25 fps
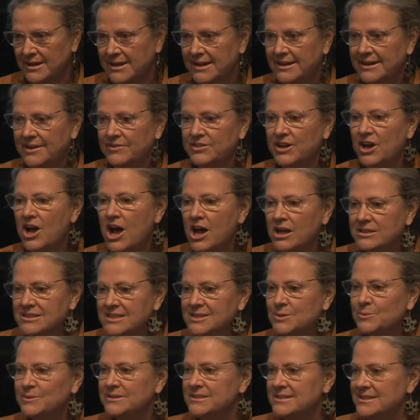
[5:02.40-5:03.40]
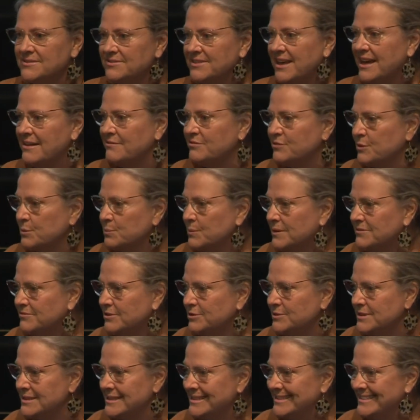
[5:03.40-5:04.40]
Now, the consequence of that for
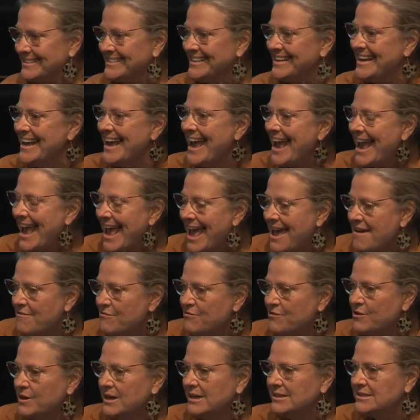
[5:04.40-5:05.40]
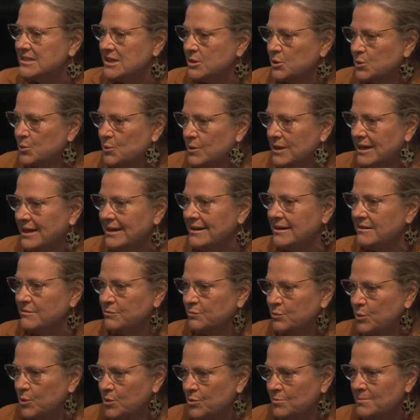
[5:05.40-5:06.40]
rivers is every degree of
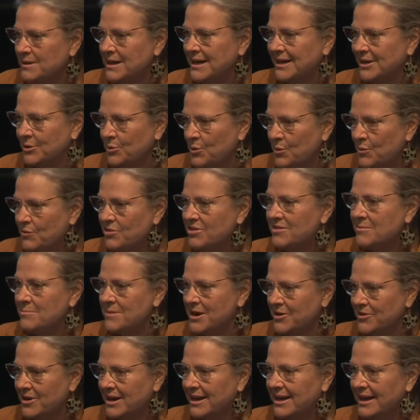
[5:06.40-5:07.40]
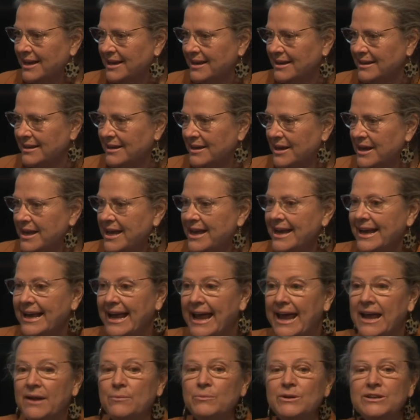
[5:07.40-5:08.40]
warming in North America
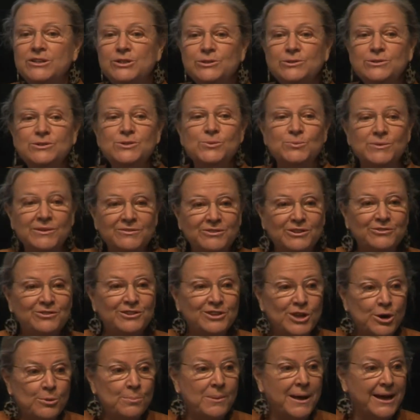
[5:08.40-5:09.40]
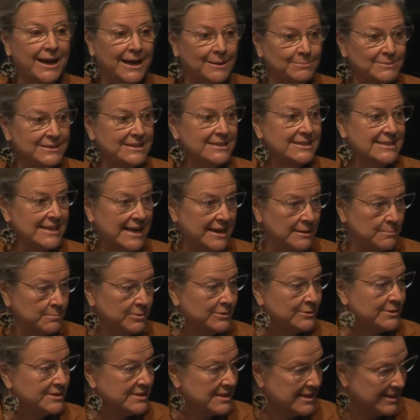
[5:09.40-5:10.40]
can reduce river flow by up to
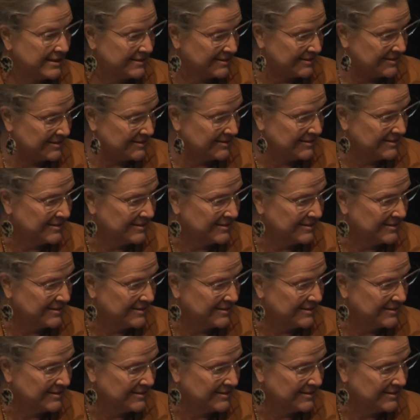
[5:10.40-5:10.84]
10%.